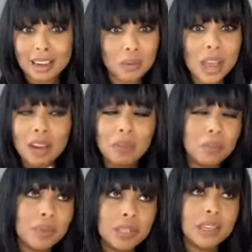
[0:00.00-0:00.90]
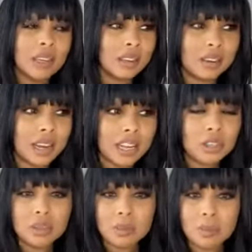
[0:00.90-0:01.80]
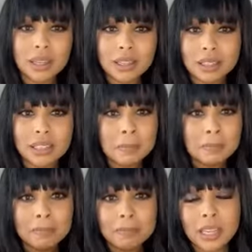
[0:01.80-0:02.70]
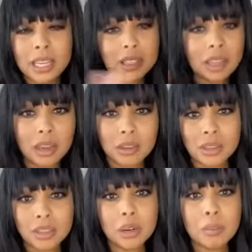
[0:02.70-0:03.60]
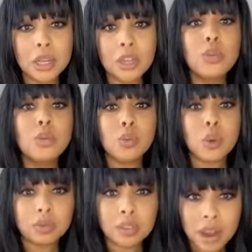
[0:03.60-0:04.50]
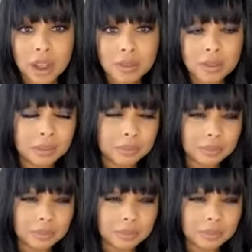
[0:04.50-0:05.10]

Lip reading: have particular interest, because it's going to be a huge wealth driver,